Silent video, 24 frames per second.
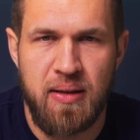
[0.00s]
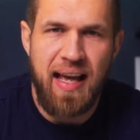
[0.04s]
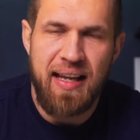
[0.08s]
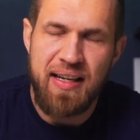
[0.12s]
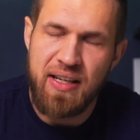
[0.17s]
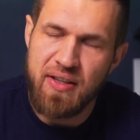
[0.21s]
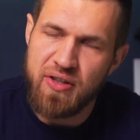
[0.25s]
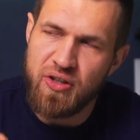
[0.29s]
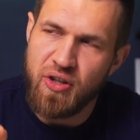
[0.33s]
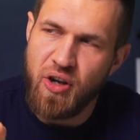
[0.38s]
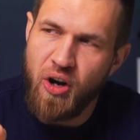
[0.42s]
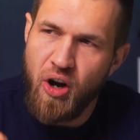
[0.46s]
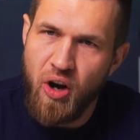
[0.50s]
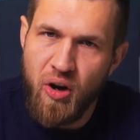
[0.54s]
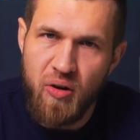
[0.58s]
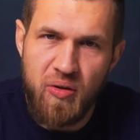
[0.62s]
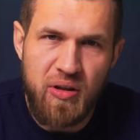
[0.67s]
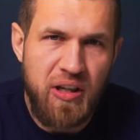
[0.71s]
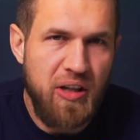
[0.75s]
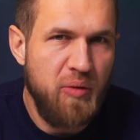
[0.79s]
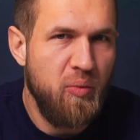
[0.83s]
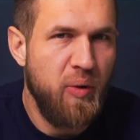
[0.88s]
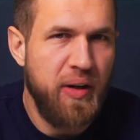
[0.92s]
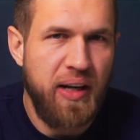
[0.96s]
And it's
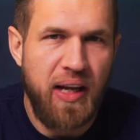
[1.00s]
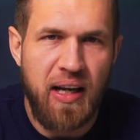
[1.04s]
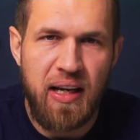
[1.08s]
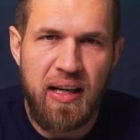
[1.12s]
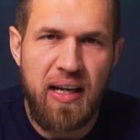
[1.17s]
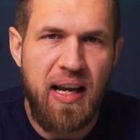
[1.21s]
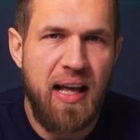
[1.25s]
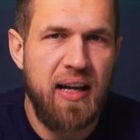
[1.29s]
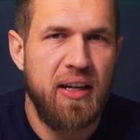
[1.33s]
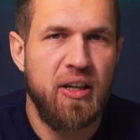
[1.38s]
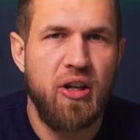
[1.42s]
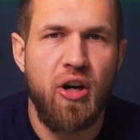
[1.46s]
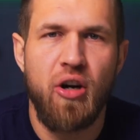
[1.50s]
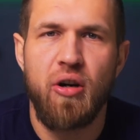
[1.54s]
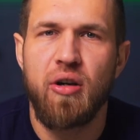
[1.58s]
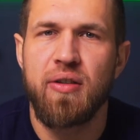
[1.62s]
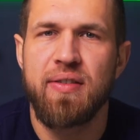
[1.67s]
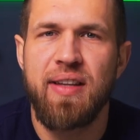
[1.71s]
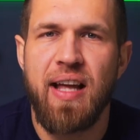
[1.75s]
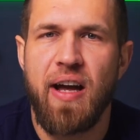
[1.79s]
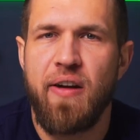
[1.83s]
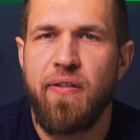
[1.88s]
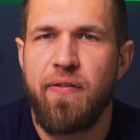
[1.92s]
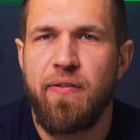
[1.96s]
only when I let go
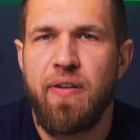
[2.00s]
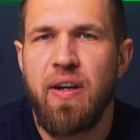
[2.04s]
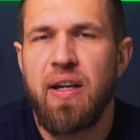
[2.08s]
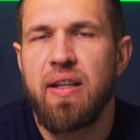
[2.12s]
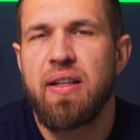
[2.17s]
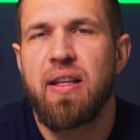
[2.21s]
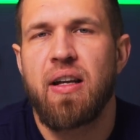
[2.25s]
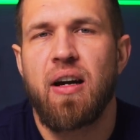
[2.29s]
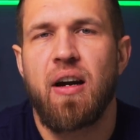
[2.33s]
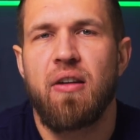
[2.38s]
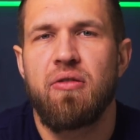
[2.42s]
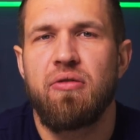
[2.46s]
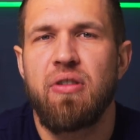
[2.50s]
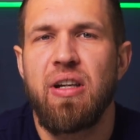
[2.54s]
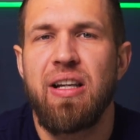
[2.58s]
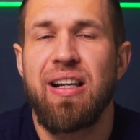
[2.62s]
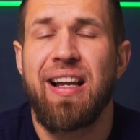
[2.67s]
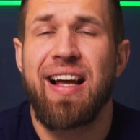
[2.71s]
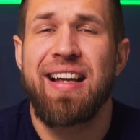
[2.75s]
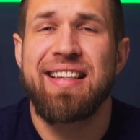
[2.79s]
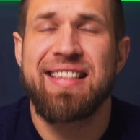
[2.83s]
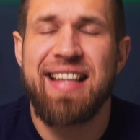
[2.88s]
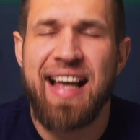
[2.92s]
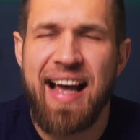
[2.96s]
of that fear that I
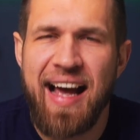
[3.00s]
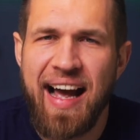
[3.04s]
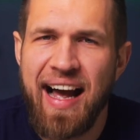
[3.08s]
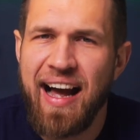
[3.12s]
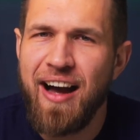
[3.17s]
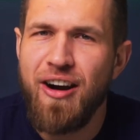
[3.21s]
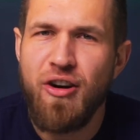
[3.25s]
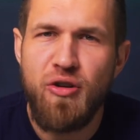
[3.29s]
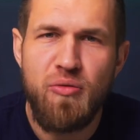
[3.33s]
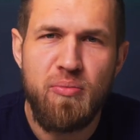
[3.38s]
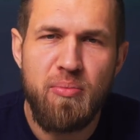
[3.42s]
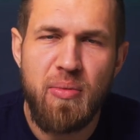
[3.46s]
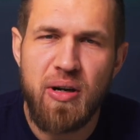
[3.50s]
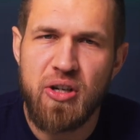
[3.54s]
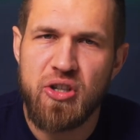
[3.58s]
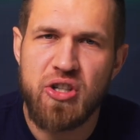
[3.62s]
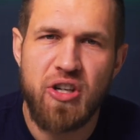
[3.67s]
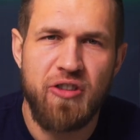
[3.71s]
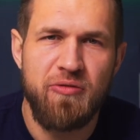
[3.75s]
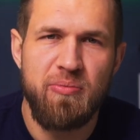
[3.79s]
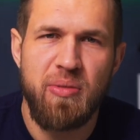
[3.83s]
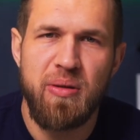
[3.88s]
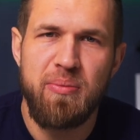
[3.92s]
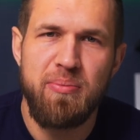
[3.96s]
realized how
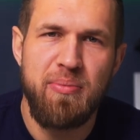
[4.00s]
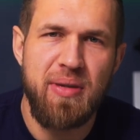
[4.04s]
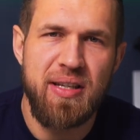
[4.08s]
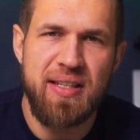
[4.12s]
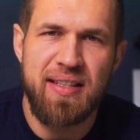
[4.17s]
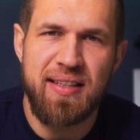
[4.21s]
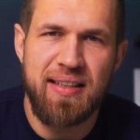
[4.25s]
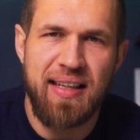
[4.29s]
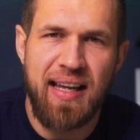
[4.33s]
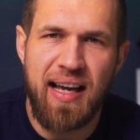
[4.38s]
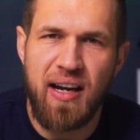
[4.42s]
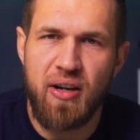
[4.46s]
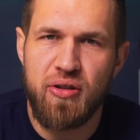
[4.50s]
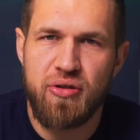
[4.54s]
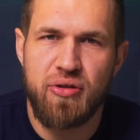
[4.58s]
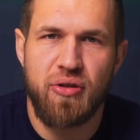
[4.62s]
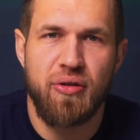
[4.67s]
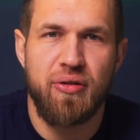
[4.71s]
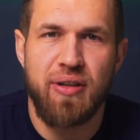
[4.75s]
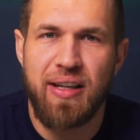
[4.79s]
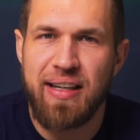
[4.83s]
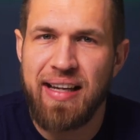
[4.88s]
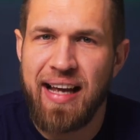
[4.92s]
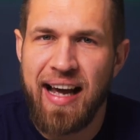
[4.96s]
much I've been missing out
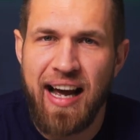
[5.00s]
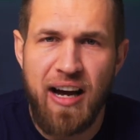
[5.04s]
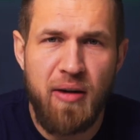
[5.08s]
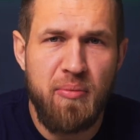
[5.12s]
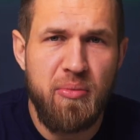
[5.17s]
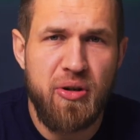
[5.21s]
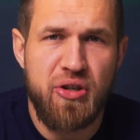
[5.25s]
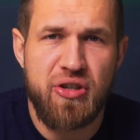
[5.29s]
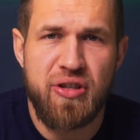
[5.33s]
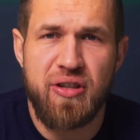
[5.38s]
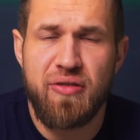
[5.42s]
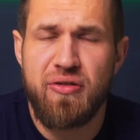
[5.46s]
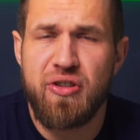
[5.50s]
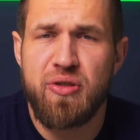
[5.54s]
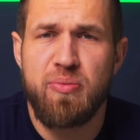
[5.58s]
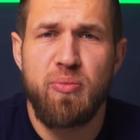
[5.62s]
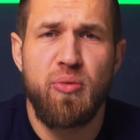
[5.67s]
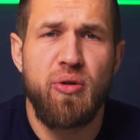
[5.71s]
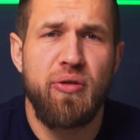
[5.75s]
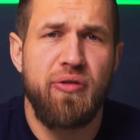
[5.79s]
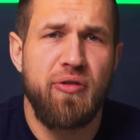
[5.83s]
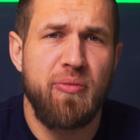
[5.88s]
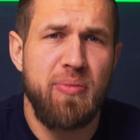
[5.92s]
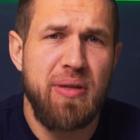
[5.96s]
on and how much there is
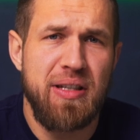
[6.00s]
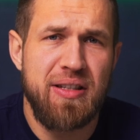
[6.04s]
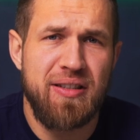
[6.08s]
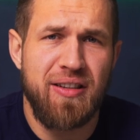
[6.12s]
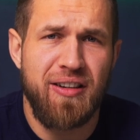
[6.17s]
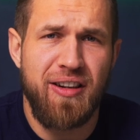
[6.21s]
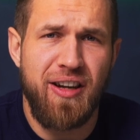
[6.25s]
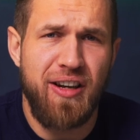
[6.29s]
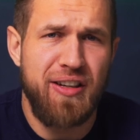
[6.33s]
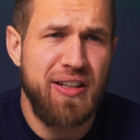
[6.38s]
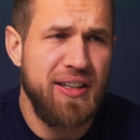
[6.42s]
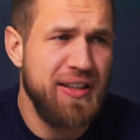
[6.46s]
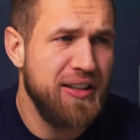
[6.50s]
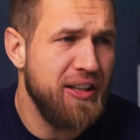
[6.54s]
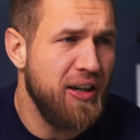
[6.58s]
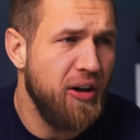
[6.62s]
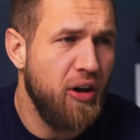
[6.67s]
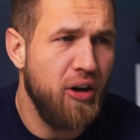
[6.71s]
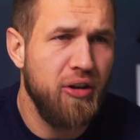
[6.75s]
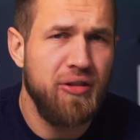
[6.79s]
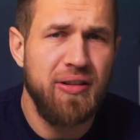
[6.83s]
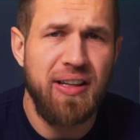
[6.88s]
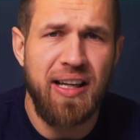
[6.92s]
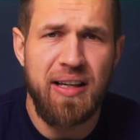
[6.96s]
more for me to learn in
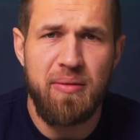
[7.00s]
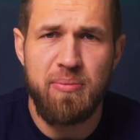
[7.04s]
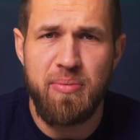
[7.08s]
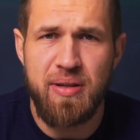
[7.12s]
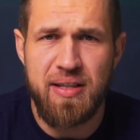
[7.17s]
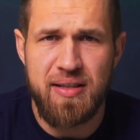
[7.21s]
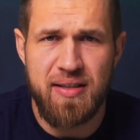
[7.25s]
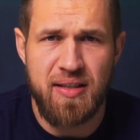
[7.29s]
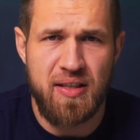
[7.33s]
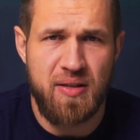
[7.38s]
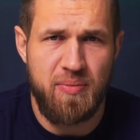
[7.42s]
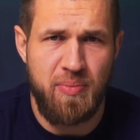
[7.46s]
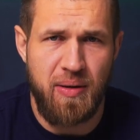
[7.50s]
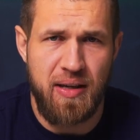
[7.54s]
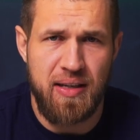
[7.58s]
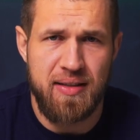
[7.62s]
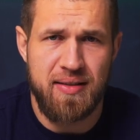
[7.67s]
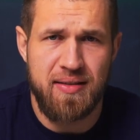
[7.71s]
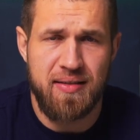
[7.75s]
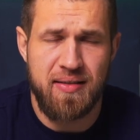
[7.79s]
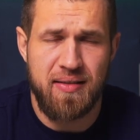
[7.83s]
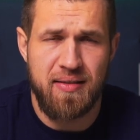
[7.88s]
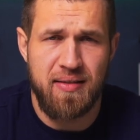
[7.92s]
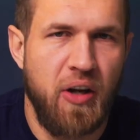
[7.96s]
the online business
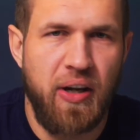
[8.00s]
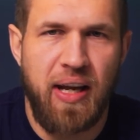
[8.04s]
space.